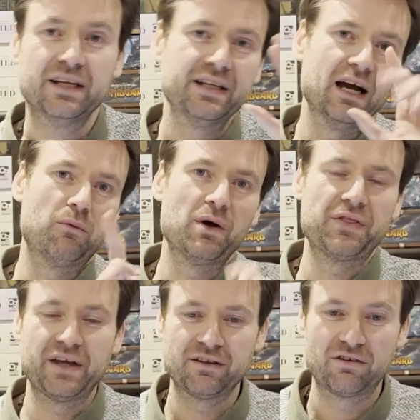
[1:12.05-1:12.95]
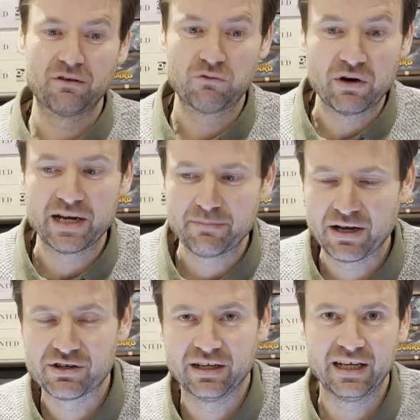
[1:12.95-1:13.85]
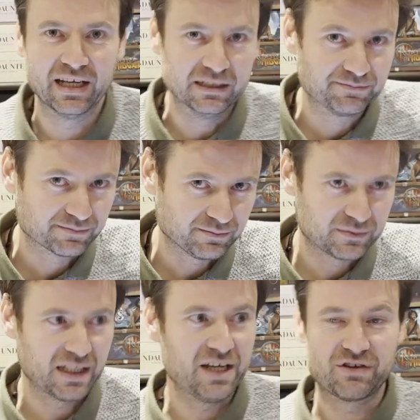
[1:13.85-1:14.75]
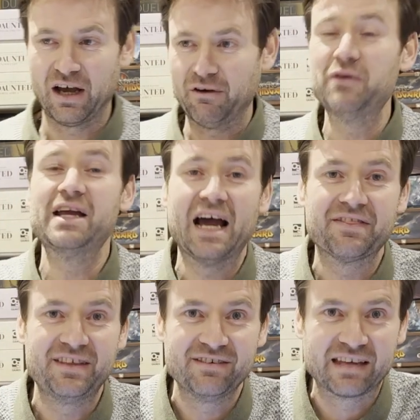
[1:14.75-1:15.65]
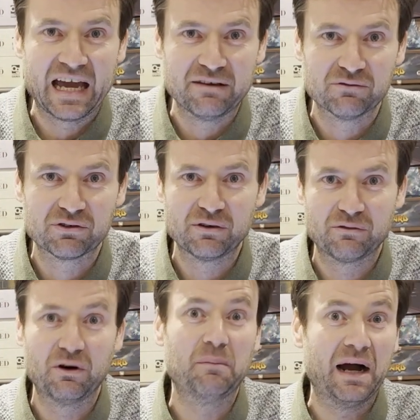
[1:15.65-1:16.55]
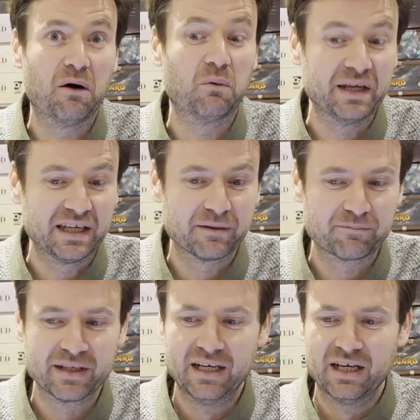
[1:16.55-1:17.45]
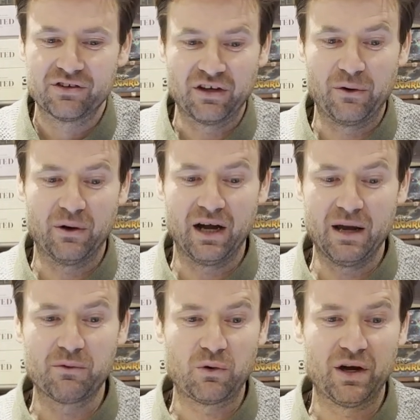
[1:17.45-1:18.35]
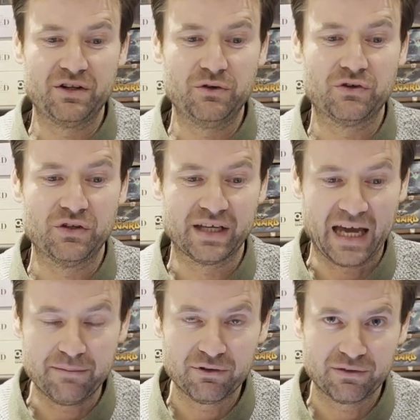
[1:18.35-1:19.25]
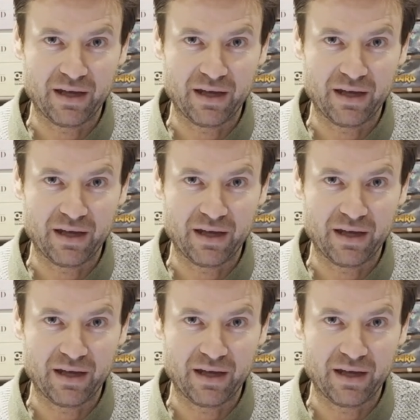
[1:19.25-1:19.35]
Now, one thing to really mention here is I've only had these games for about a week, so I am quite new to the games.